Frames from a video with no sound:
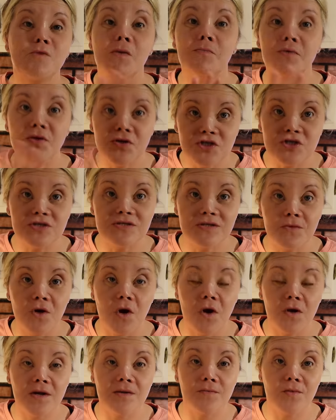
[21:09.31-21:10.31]
Put you some
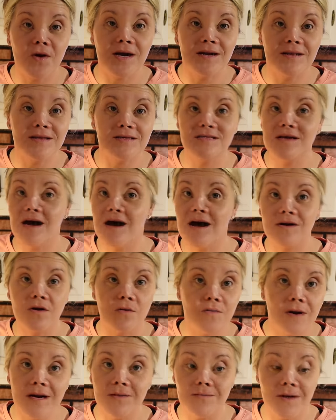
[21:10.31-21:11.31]
garlic bread in the side.
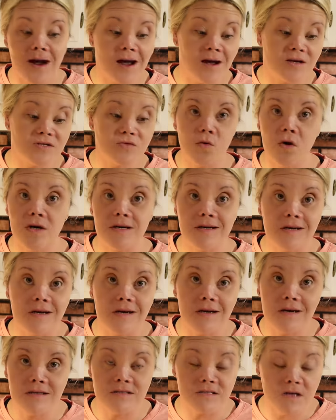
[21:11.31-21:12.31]
Nobody in my house wanted
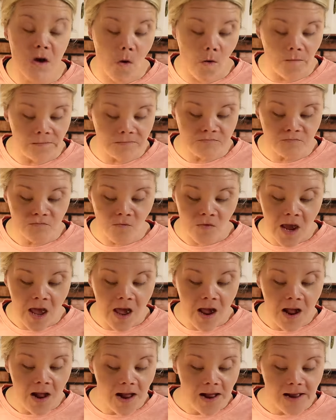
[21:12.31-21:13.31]
any, so
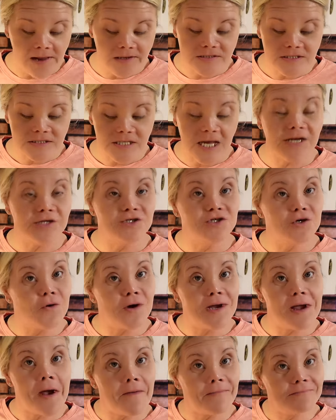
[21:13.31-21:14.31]

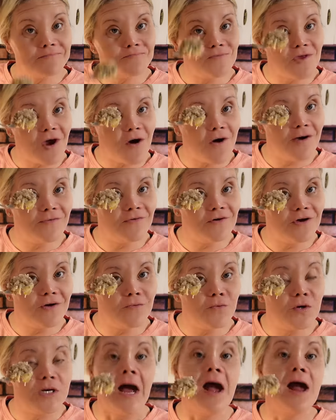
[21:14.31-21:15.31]
enjoy. Y'all have a good
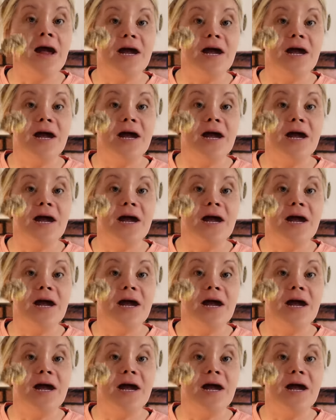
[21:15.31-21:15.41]
one.